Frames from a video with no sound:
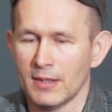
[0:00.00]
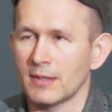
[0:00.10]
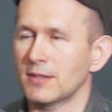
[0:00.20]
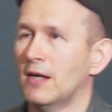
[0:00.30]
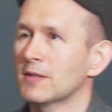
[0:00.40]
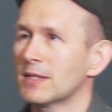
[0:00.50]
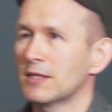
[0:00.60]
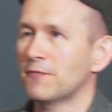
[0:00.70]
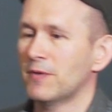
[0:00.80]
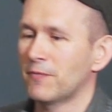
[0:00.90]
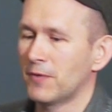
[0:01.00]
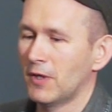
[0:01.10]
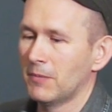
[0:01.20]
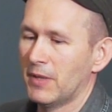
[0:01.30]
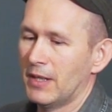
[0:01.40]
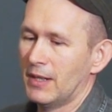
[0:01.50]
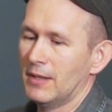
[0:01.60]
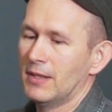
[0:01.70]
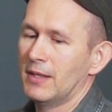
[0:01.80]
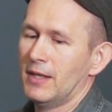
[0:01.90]
So how is it different from
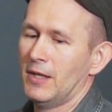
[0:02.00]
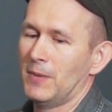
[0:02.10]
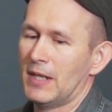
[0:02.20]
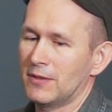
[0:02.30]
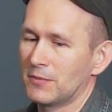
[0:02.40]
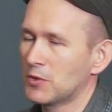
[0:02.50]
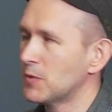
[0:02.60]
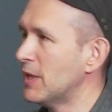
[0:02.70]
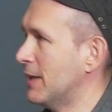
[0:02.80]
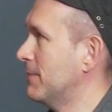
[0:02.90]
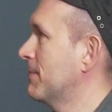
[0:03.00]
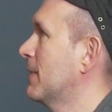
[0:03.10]
a random tree?